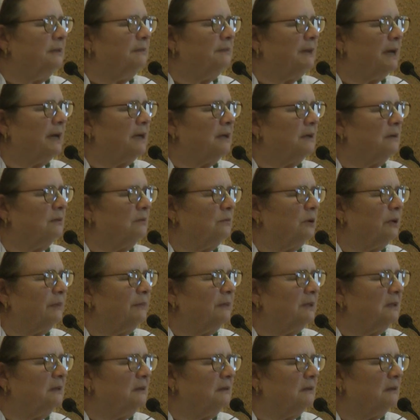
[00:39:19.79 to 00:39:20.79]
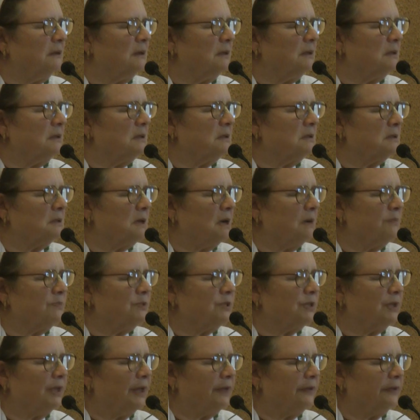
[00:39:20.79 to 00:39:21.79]
Men and women come
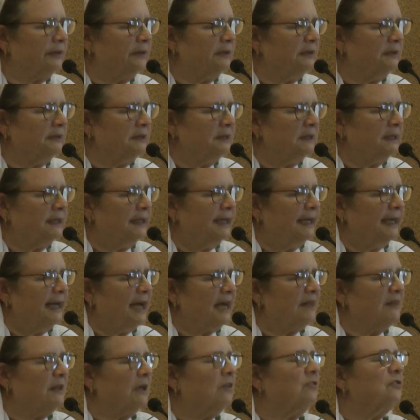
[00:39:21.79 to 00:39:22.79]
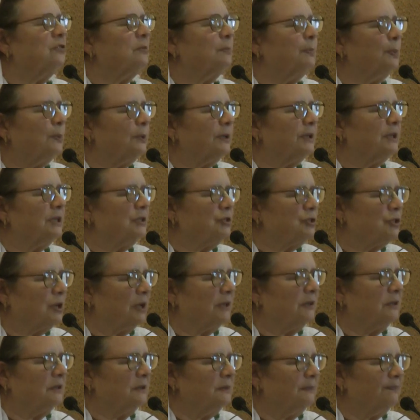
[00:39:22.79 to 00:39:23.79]
together and they support each
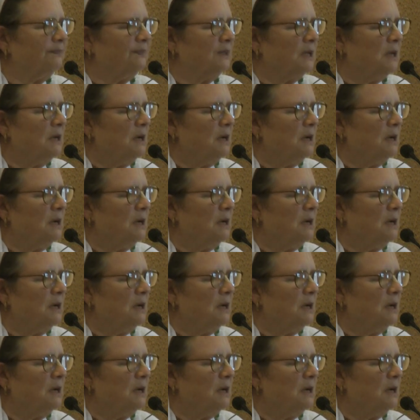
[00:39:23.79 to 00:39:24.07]
other.